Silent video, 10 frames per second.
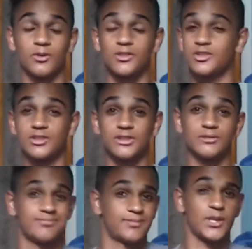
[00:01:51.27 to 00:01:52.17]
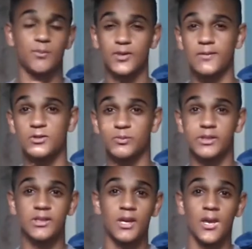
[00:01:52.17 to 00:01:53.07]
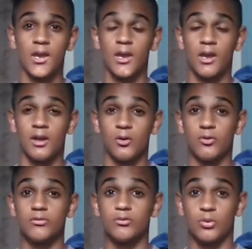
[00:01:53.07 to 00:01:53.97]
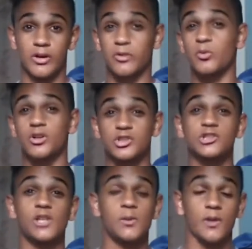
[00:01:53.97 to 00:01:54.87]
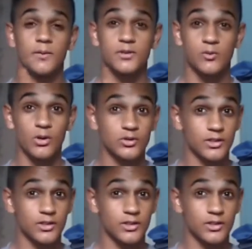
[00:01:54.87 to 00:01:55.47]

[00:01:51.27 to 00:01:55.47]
It's just, sometimes it'd be worth watching, sometimes it won't.